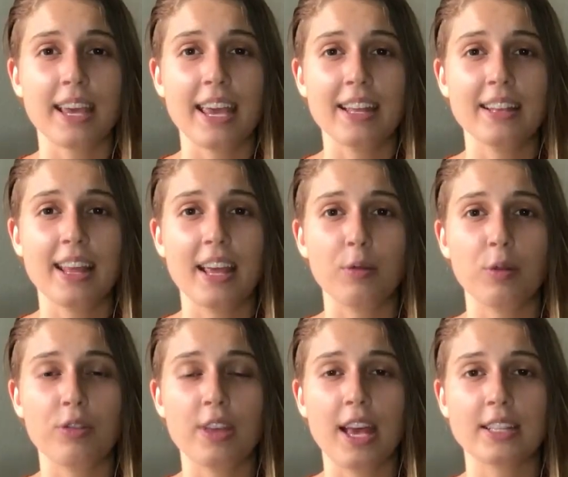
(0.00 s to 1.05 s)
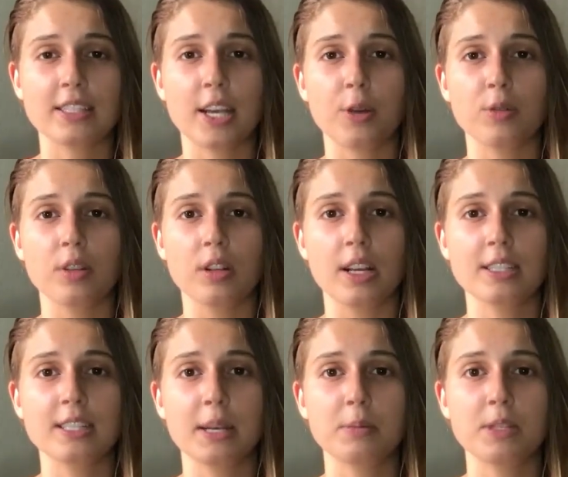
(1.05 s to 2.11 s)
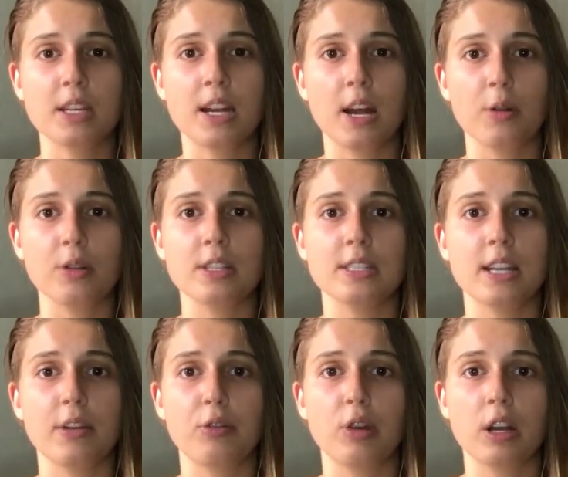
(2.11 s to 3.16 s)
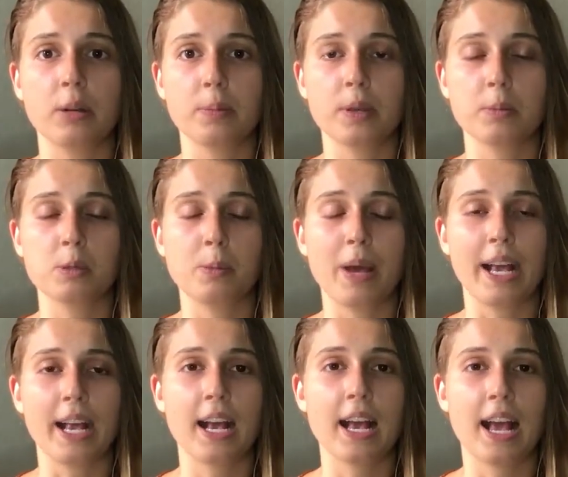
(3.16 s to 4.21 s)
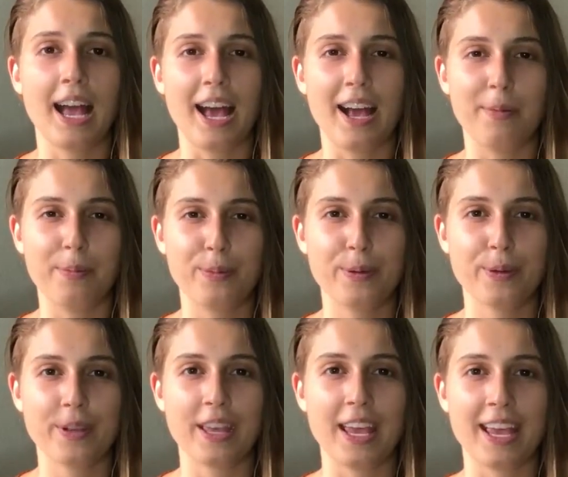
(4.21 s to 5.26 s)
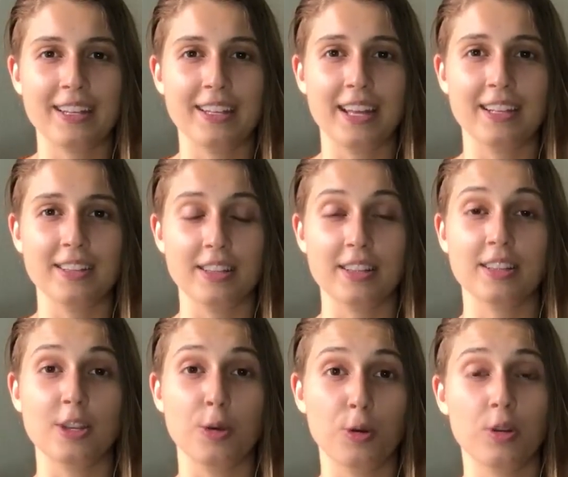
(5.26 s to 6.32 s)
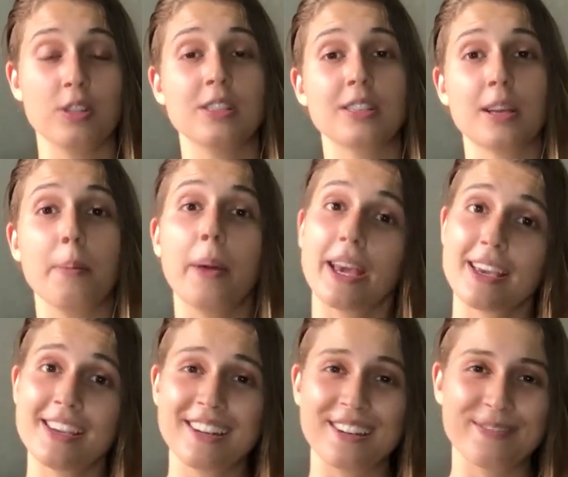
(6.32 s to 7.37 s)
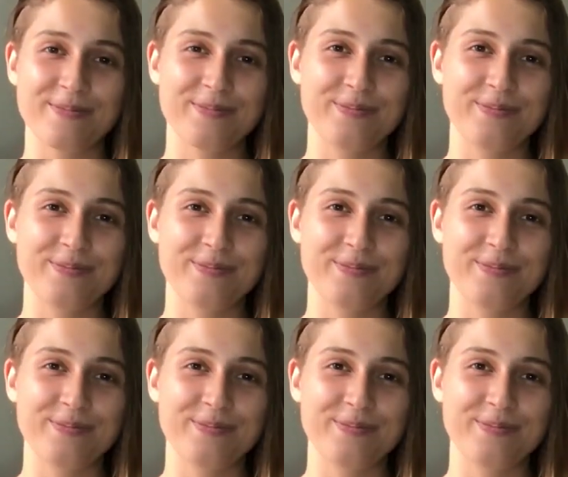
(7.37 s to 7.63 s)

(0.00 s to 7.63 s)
And then with the exhale, the lungs empty it out and the diaphragm comes back up, and then the organs come back in.